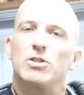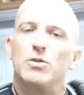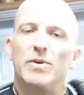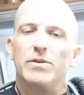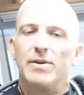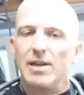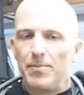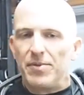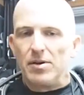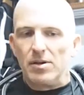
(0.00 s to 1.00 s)
So when you
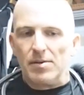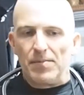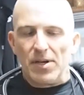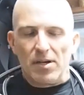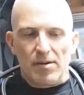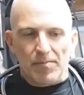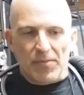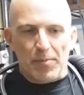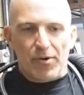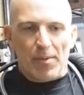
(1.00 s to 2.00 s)
clip the
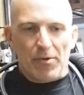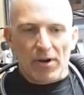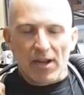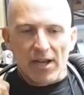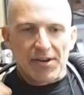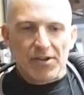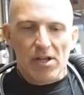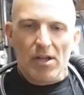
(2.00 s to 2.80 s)
primary light,